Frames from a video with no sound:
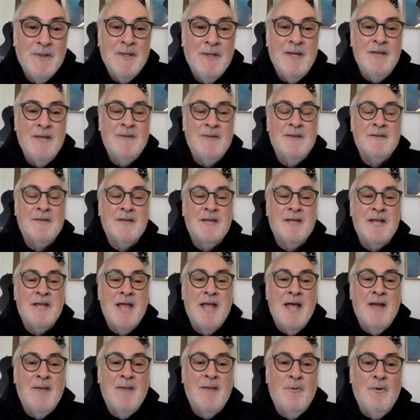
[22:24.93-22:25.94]
He says, can you
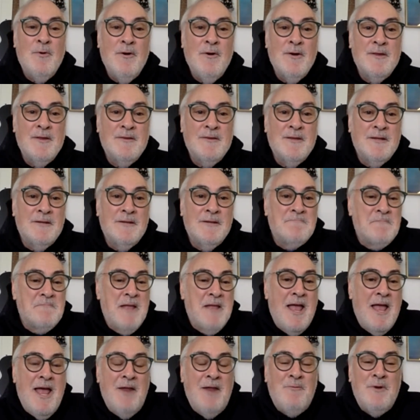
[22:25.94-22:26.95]
add more? I said, add